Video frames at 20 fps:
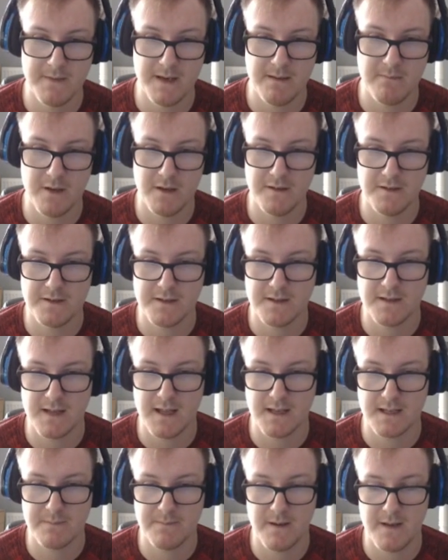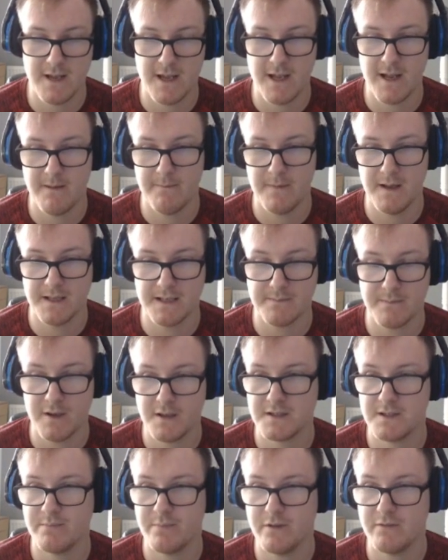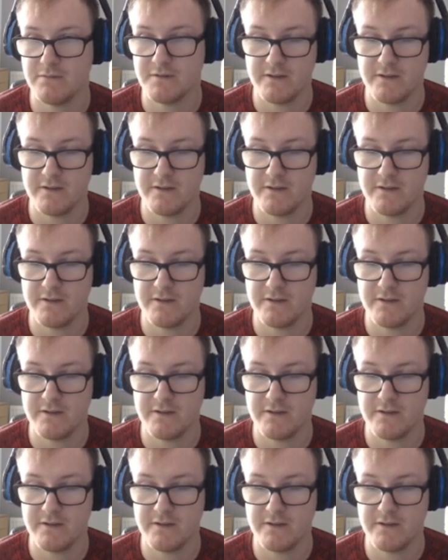monsters as possible.